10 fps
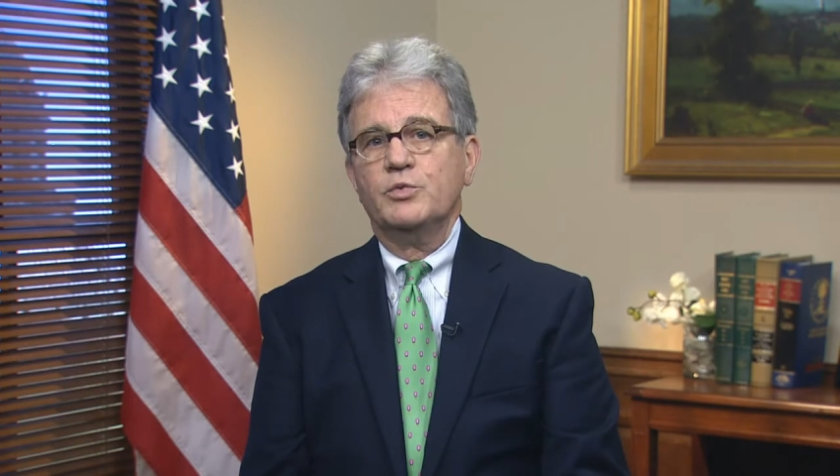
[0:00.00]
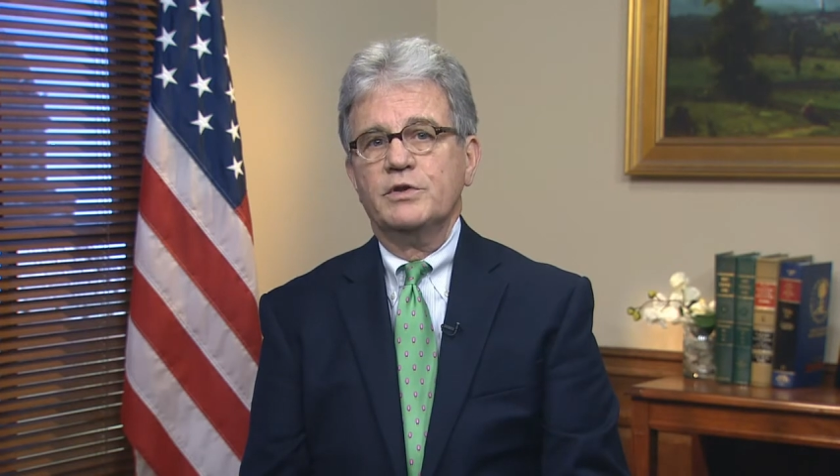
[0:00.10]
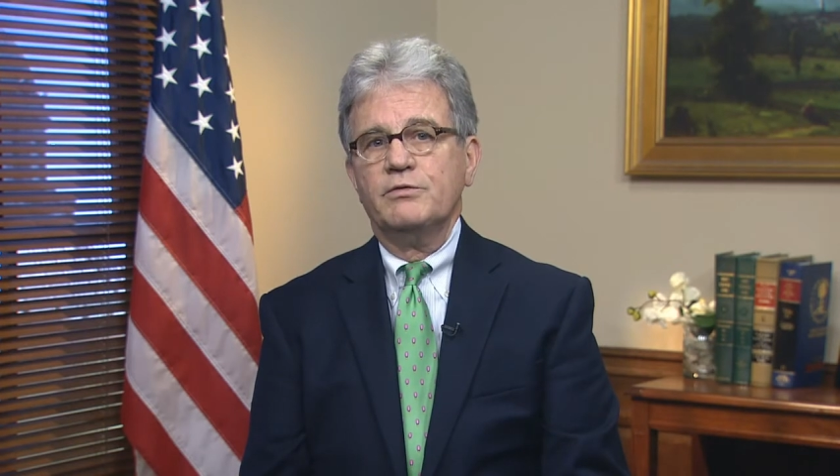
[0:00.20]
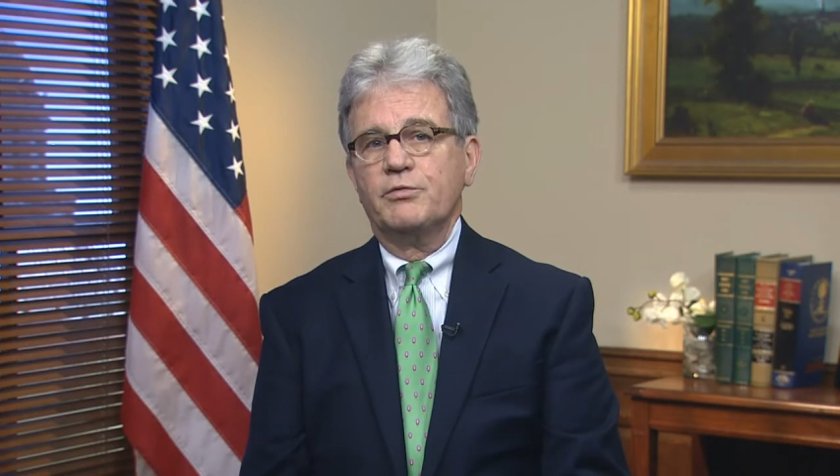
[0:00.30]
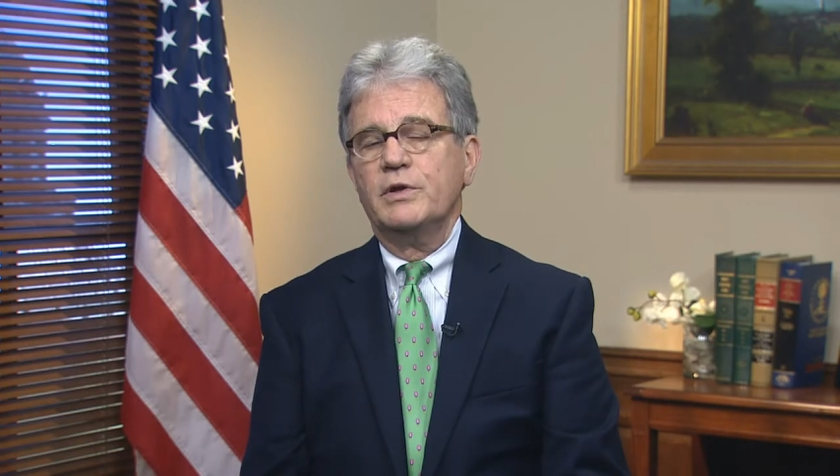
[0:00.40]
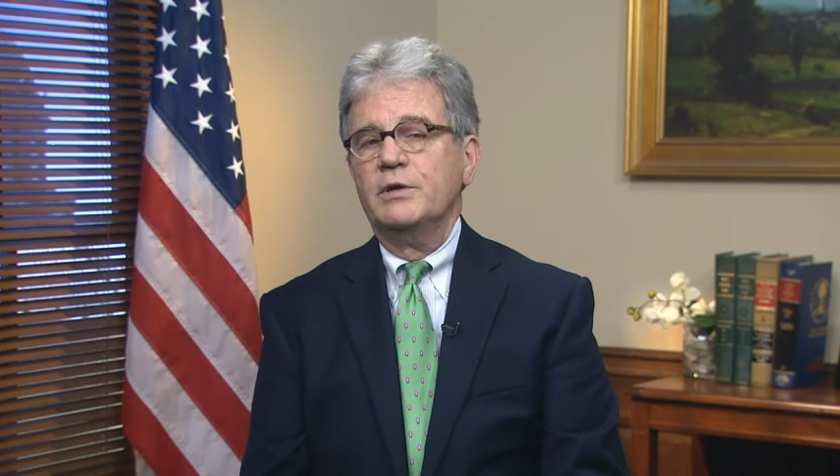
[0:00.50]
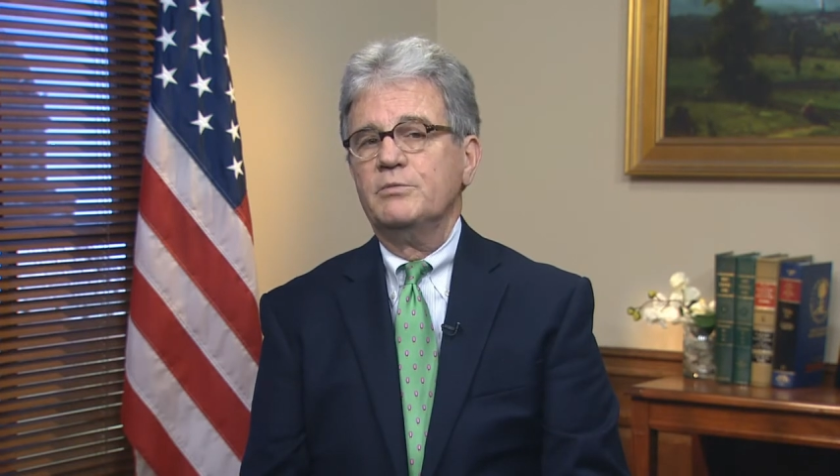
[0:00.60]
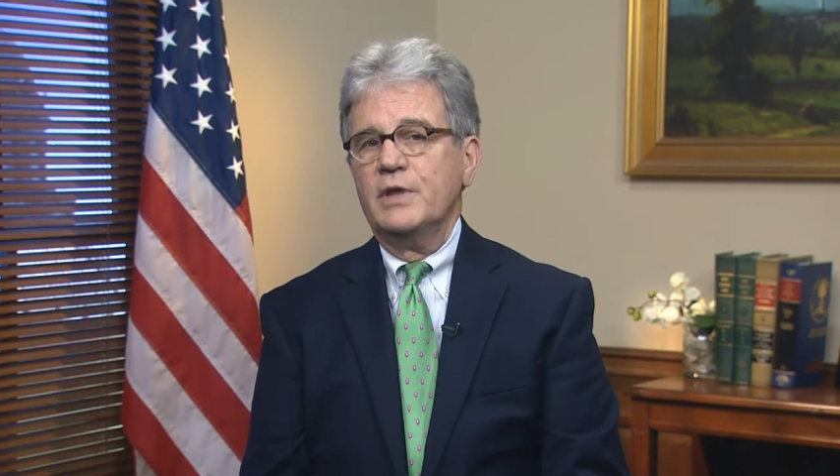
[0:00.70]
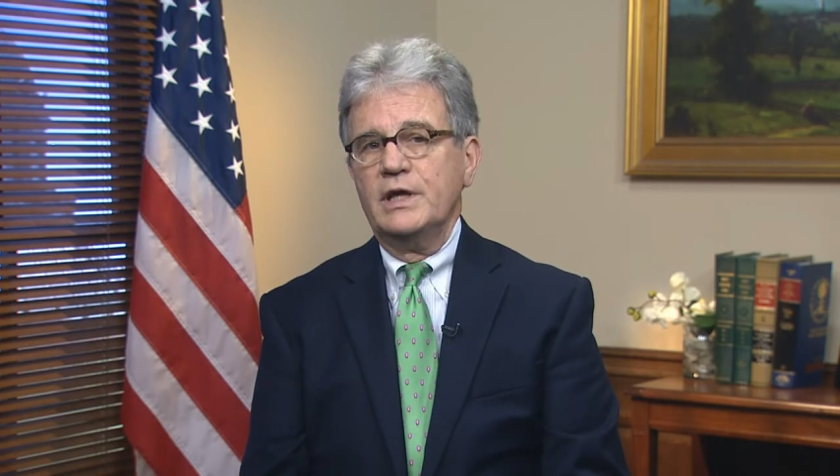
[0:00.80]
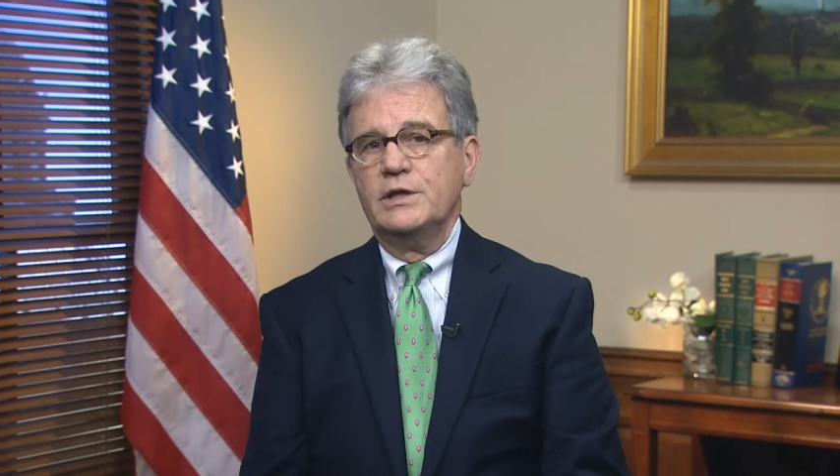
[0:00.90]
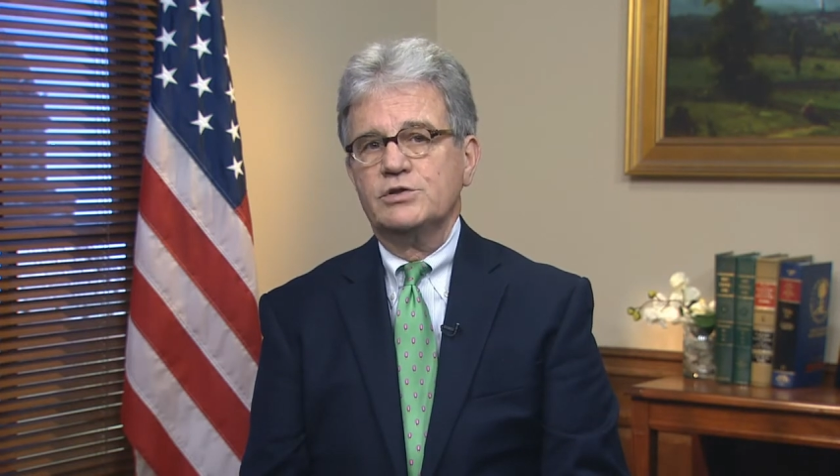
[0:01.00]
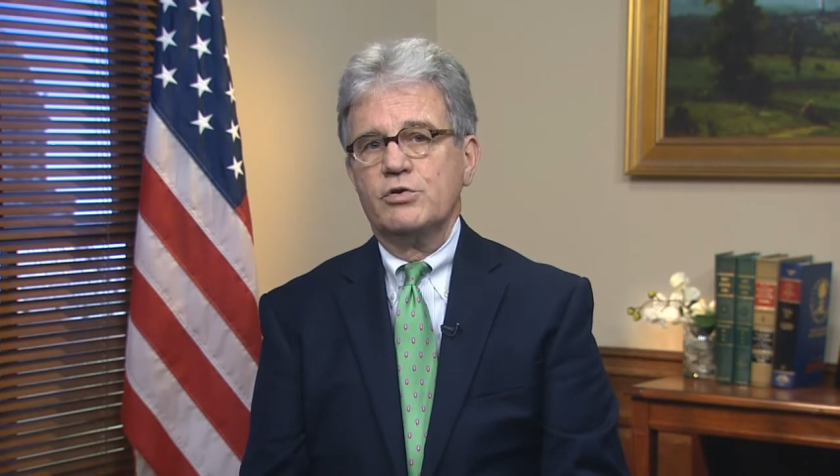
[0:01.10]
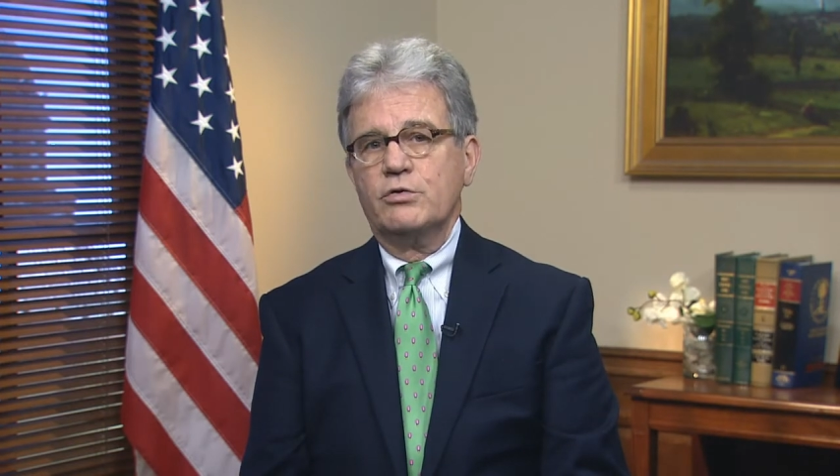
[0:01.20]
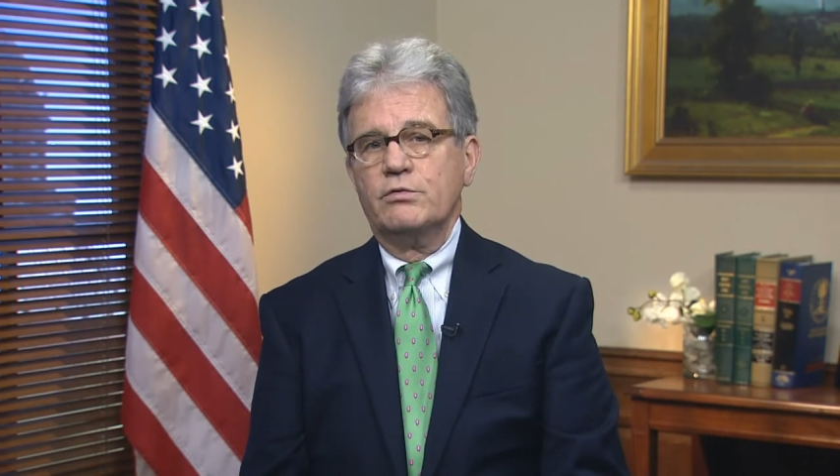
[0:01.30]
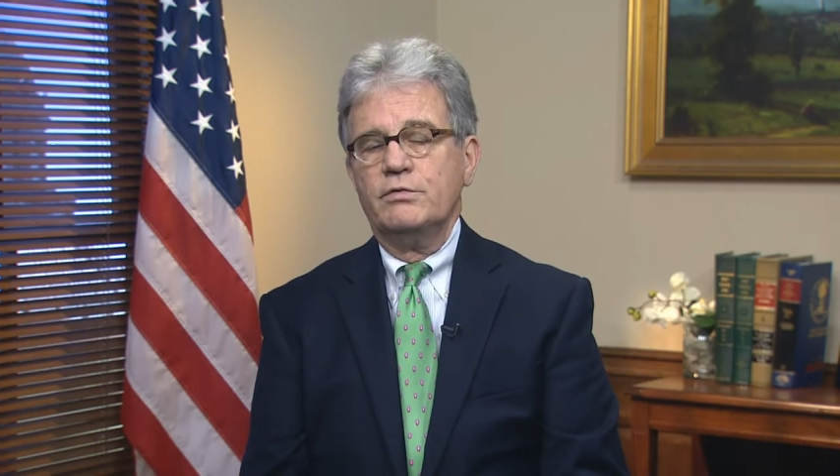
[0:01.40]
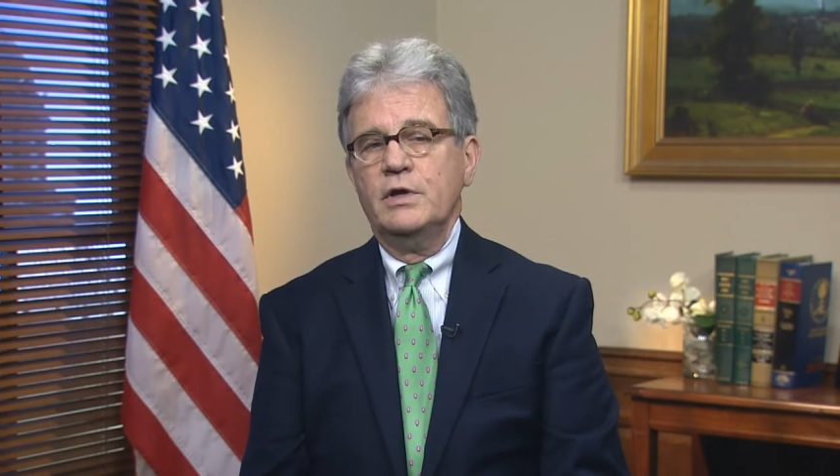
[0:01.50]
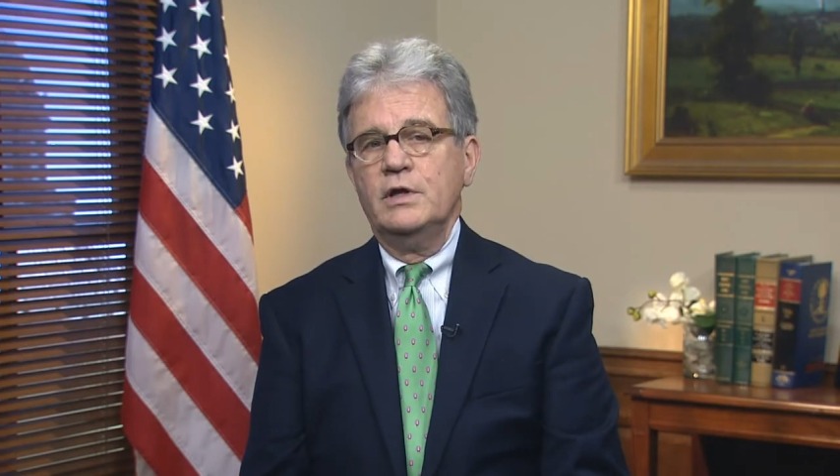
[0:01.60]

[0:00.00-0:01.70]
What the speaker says: with the freedom they deserve.